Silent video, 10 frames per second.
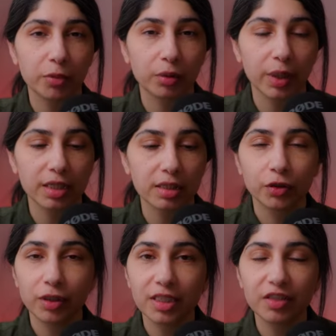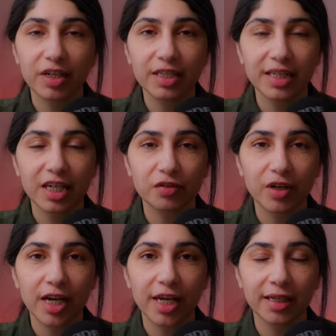progressed. So this is very
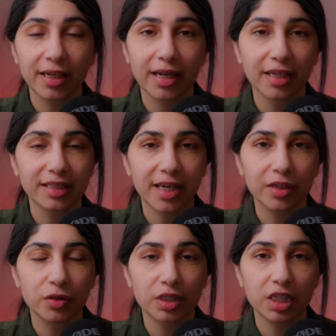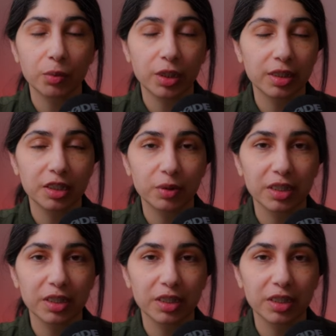satisfying and exciting to see where this will